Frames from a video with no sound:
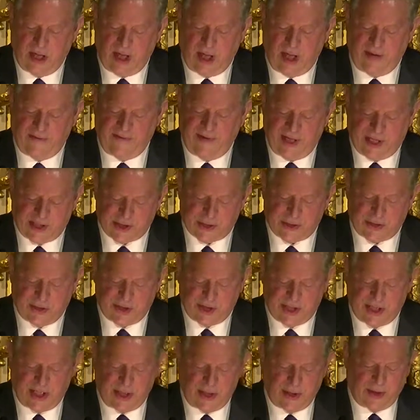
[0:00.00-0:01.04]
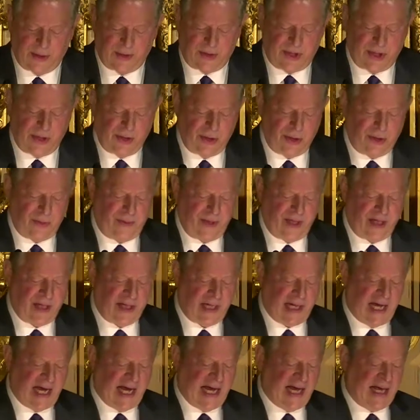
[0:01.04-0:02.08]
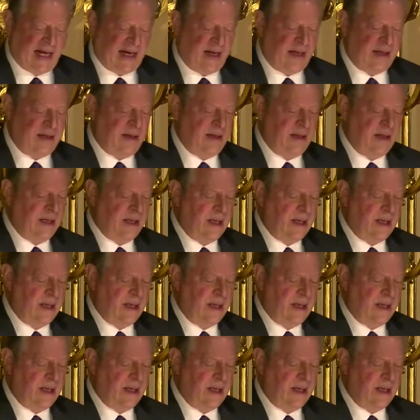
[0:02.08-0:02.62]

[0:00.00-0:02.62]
of extra CO2 being added